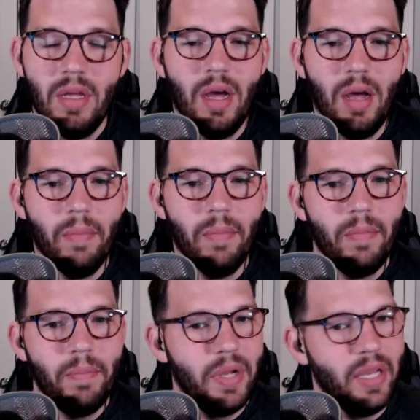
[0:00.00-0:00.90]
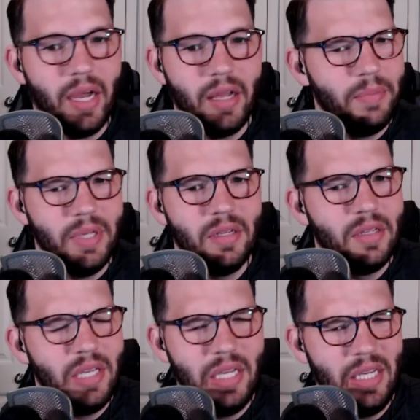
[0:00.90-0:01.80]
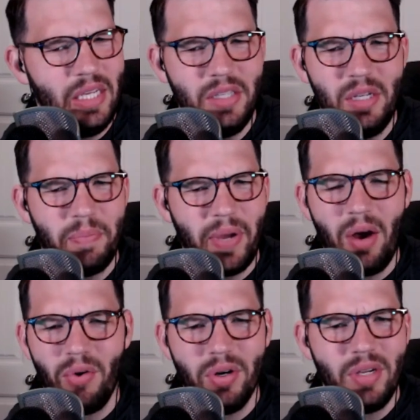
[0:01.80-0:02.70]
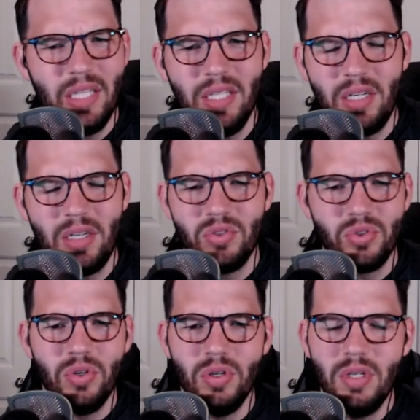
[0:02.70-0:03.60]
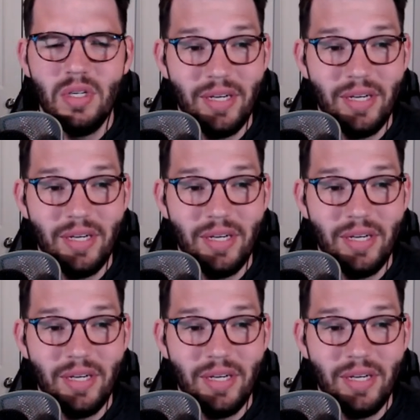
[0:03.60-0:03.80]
But yeah, I mean, elite power, elite control.